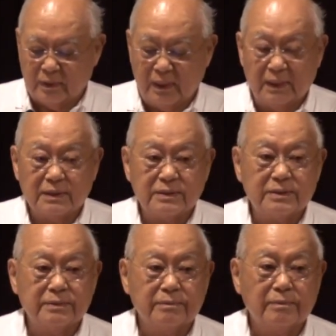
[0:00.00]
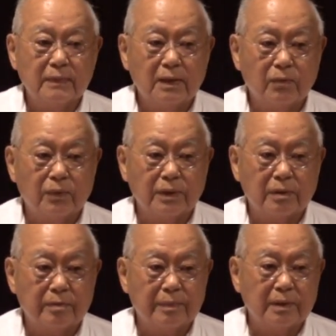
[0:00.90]
class, one
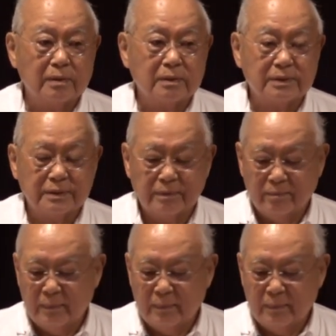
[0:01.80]
of the barracks,